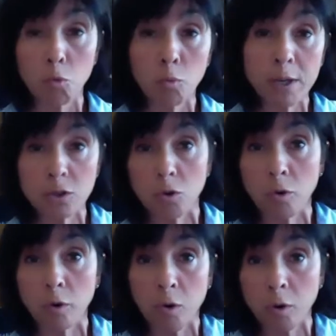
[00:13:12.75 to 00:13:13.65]
rich
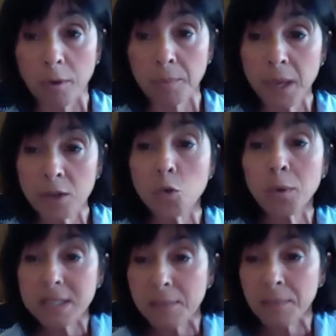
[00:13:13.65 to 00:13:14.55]
or doing
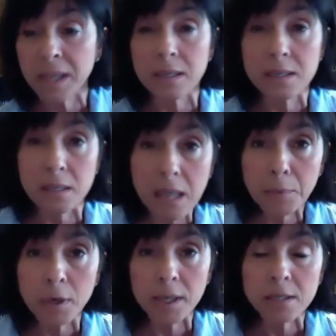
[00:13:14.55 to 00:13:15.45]
something that a
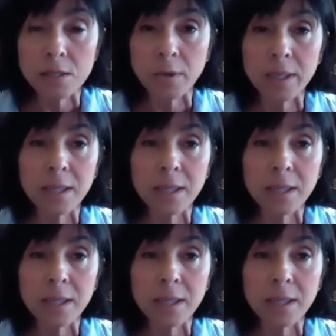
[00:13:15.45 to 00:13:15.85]
celebrity is doing.